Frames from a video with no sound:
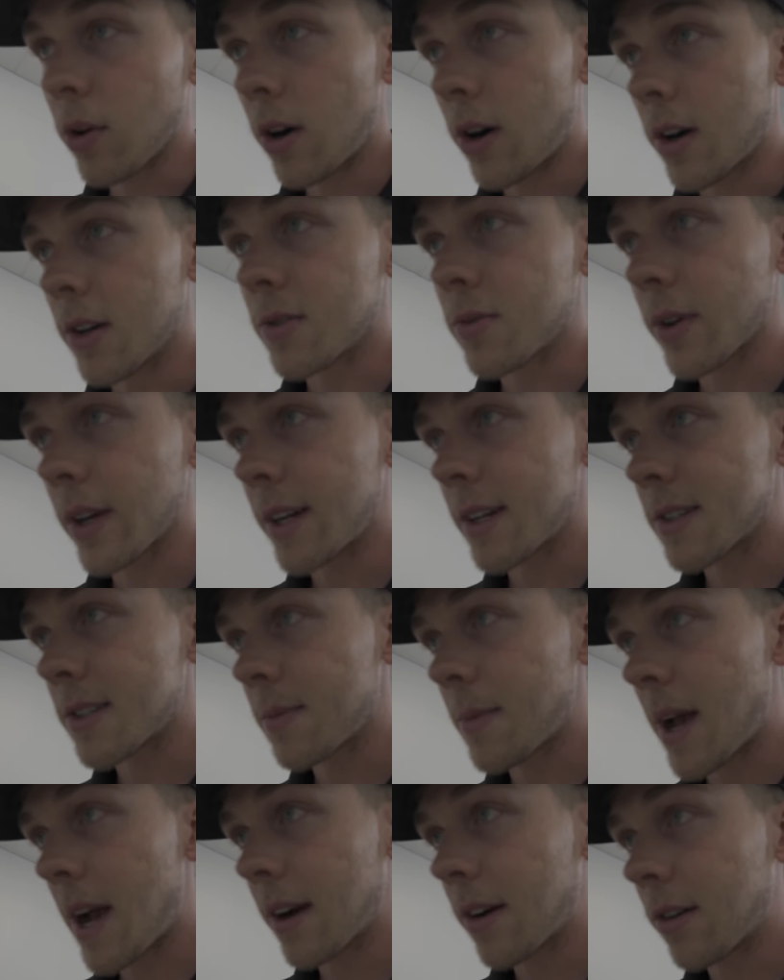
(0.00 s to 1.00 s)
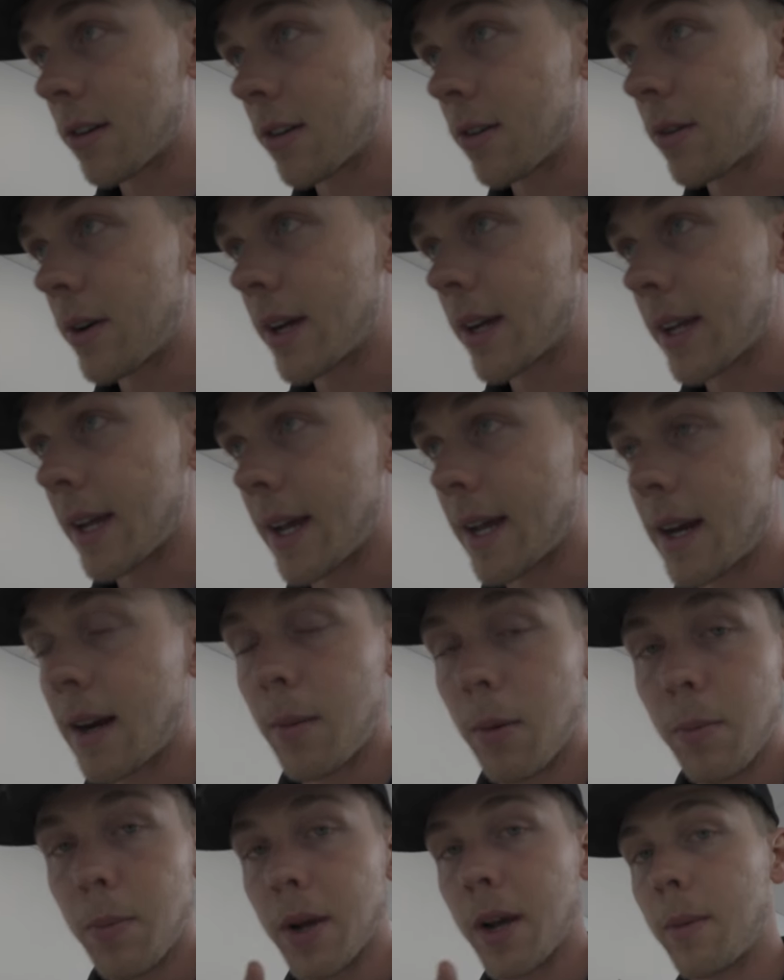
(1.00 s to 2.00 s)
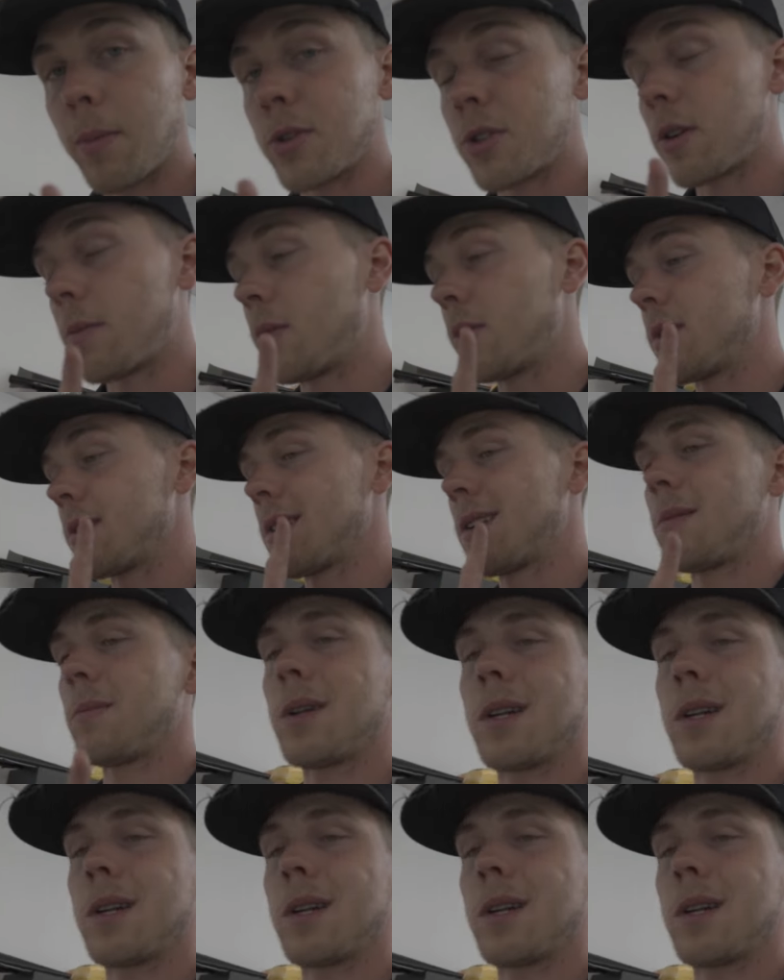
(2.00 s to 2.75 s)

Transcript: cards we're gonna smack real quick, and I'm gonna pick up with y'all boys in a